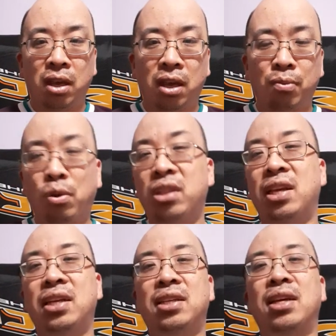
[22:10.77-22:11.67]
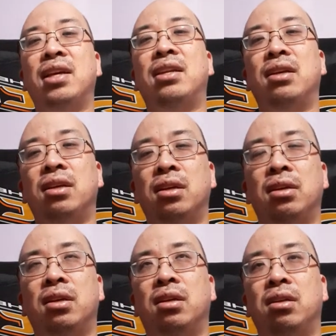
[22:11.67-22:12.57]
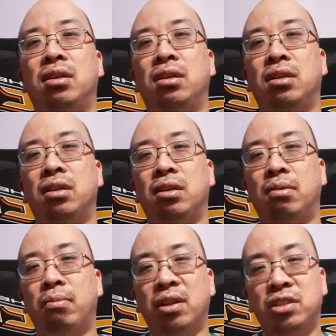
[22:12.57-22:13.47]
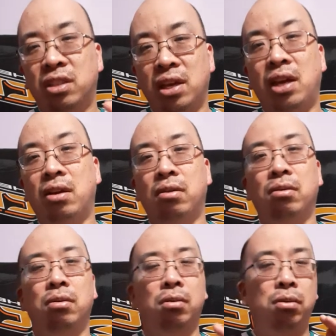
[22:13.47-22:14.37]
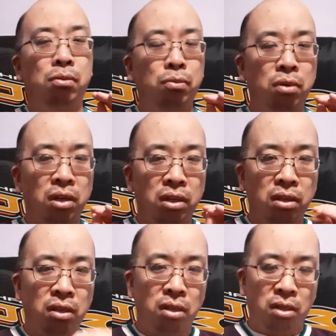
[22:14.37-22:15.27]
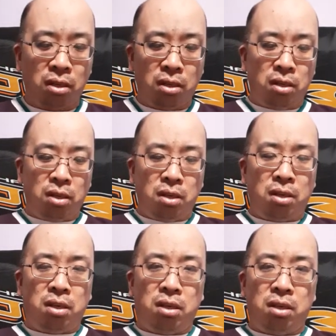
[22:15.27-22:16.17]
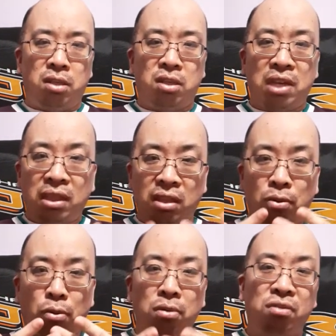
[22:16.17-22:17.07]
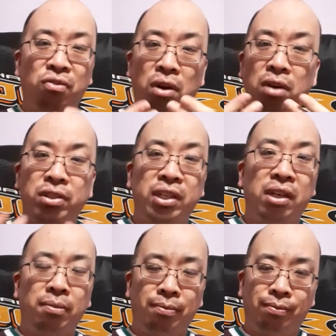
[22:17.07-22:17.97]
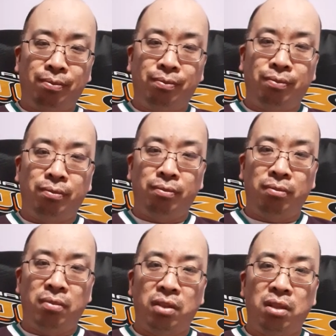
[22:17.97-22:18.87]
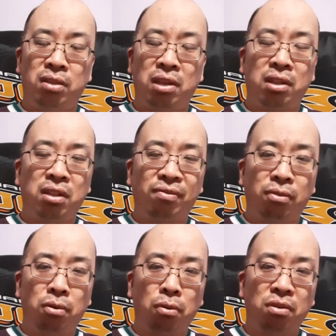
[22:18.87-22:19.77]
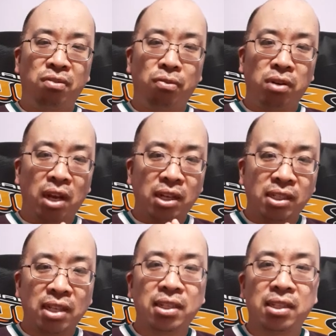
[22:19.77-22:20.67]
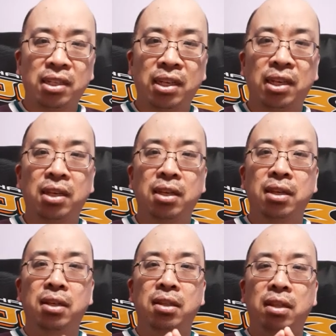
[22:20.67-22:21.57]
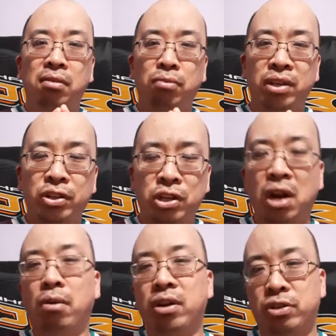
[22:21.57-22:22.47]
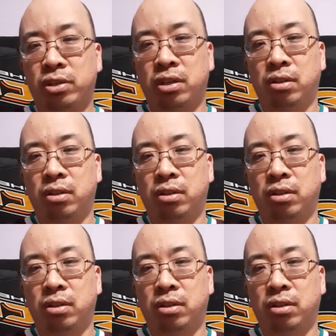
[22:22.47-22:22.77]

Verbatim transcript: And what they did months later would set the course for our team, set the course for the identity that we cherished,